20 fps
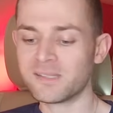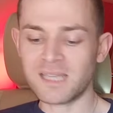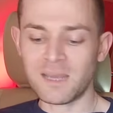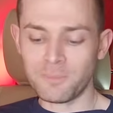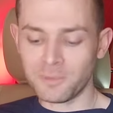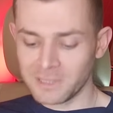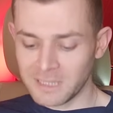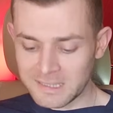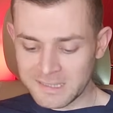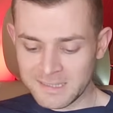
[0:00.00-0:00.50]
for
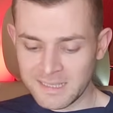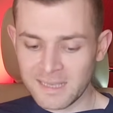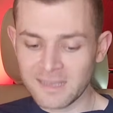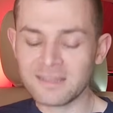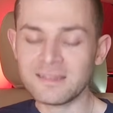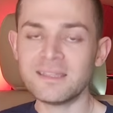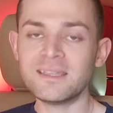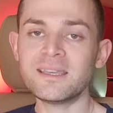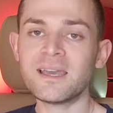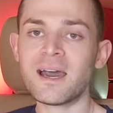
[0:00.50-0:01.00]
example, let's
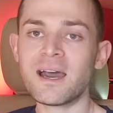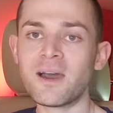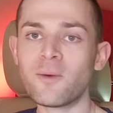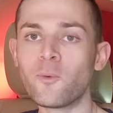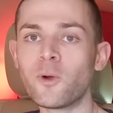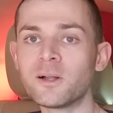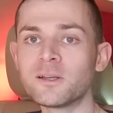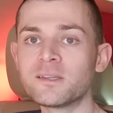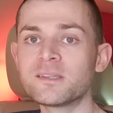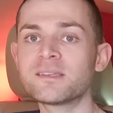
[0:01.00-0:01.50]
take the uh,
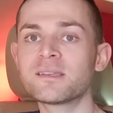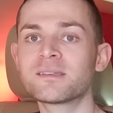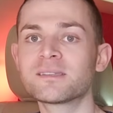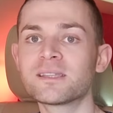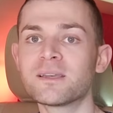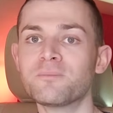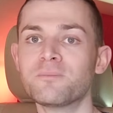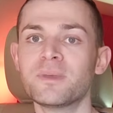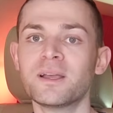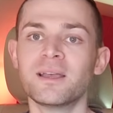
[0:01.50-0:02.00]
water
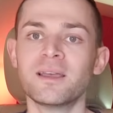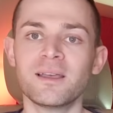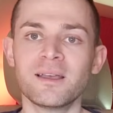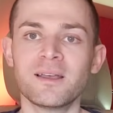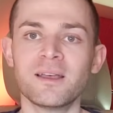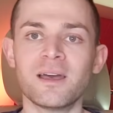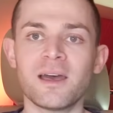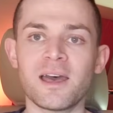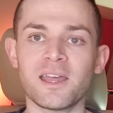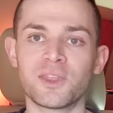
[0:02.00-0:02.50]
system.
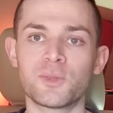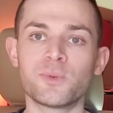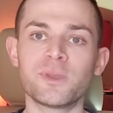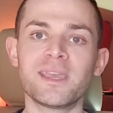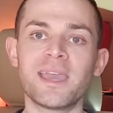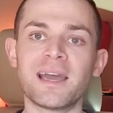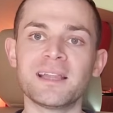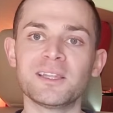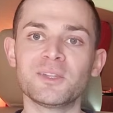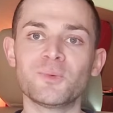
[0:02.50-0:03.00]
A
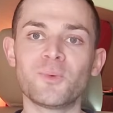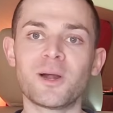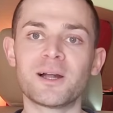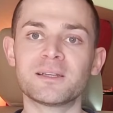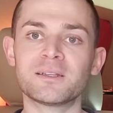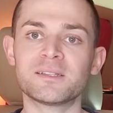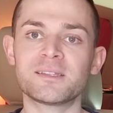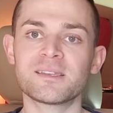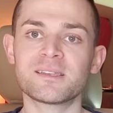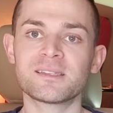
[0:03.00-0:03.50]
three gallon
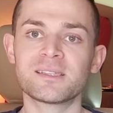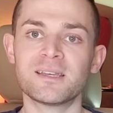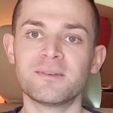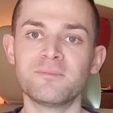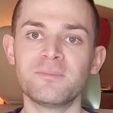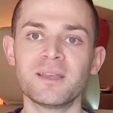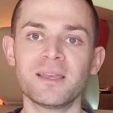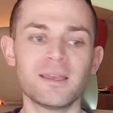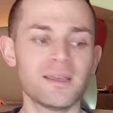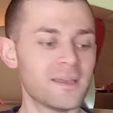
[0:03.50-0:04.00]
water
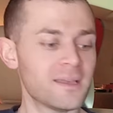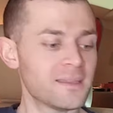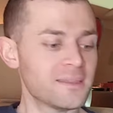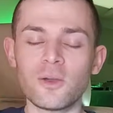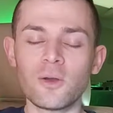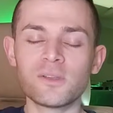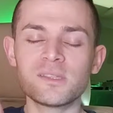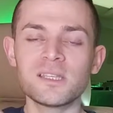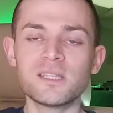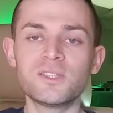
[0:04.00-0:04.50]
system
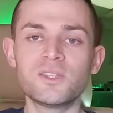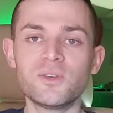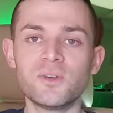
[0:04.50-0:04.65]
that goes